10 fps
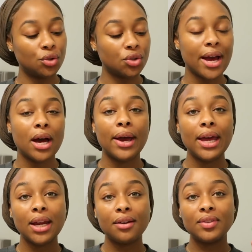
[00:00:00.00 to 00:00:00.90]
to try out
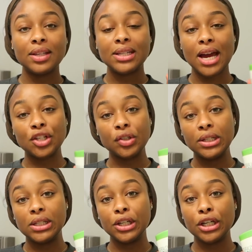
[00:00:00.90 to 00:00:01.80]
any of these
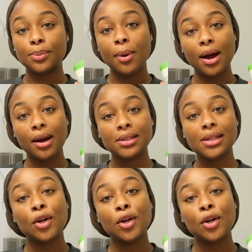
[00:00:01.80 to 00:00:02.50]
Naturally Serious products,